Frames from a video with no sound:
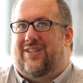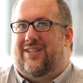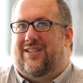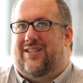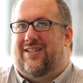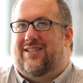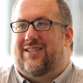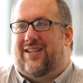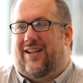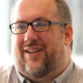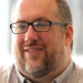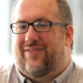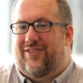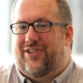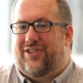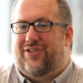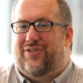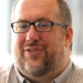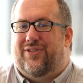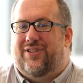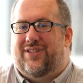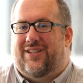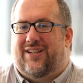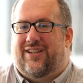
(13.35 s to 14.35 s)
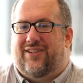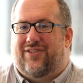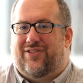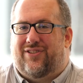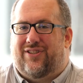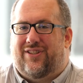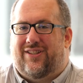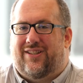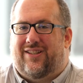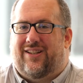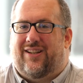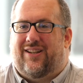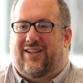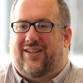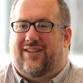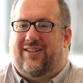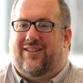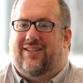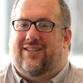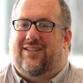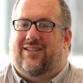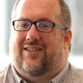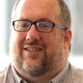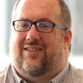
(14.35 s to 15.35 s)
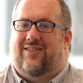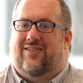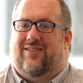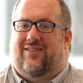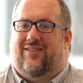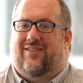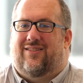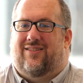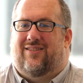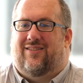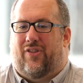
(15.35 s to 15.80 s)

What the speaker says: Design visualization is